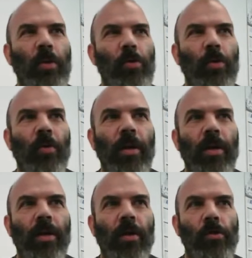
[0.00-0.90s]
So
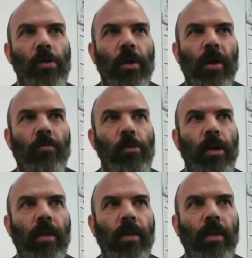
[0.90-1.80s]
it says
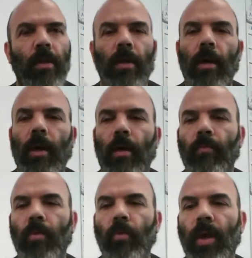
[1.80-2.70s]
100%.
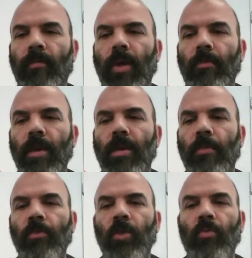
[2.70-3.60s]
We have ambient
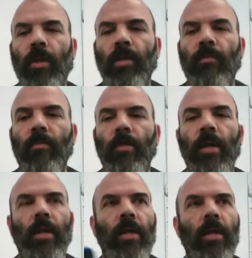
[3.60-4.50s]
temperature and relative
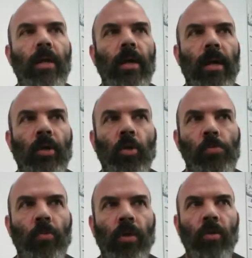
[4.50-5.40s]
humidity, and it shows
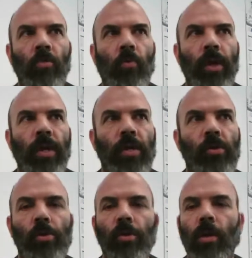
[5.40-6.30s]
me dew point
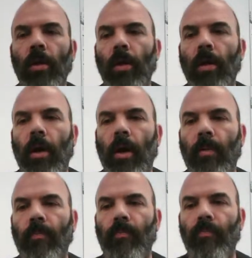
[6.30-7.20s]
is.
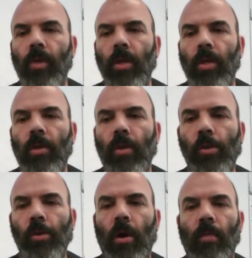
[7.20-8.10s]
This
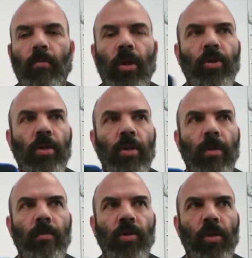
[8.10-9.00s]
is our pressure, and
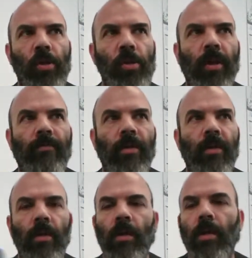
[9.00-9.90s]
our pressure at sea
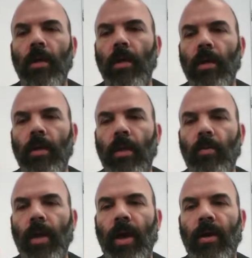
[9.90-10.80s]
level. Then
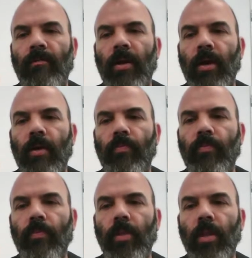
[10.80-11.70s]
we have
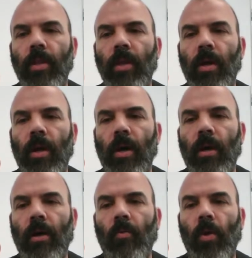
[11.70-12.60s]

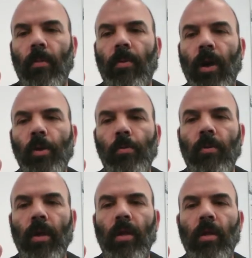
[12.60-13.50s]
what our
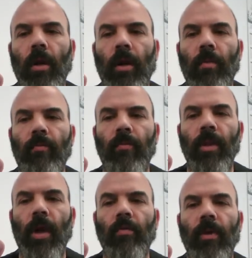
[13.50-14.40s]
approximate
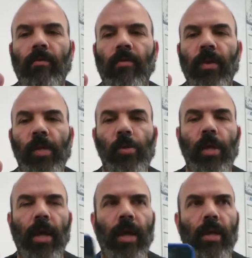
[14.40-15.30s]
cloud cover is,
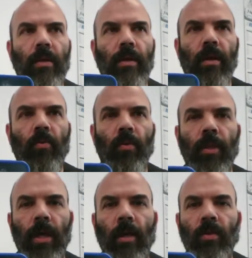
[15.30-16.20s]
and what
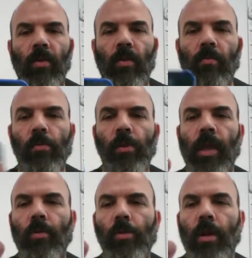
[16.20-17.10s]
the altitude of those
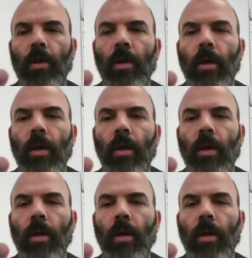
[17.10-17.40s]
clouds are.